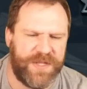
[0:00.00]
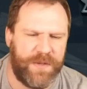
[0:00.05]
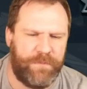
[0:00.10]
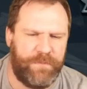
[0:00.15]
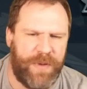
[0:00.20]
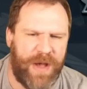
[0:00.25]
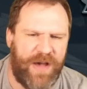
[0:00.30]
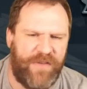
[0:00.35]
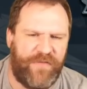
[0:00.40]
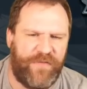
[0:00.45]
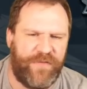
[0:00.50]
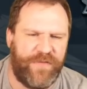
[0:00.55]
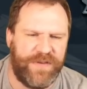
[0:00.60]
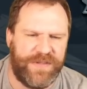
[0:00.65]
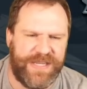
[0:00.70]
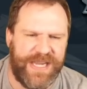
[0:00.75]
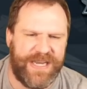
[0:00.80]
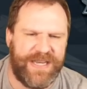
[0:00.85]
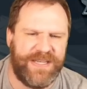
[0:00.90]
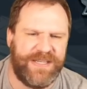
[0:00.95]
The buff
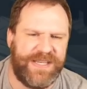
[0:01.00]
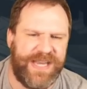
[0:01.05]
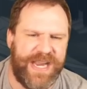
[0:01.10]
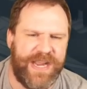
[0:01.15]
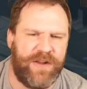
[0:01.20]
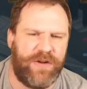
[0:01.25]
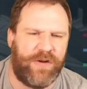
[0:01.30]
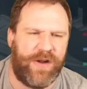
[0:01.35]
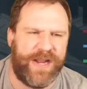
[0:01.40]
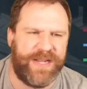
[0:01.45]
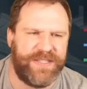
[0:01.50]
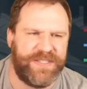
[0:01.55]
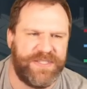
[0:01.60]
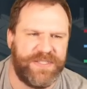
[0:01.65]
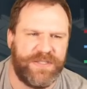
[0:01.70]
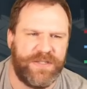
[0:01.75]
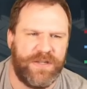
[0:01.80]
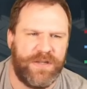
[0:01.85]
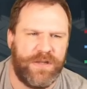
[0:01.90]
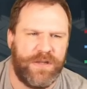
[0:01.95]
didn't decrease.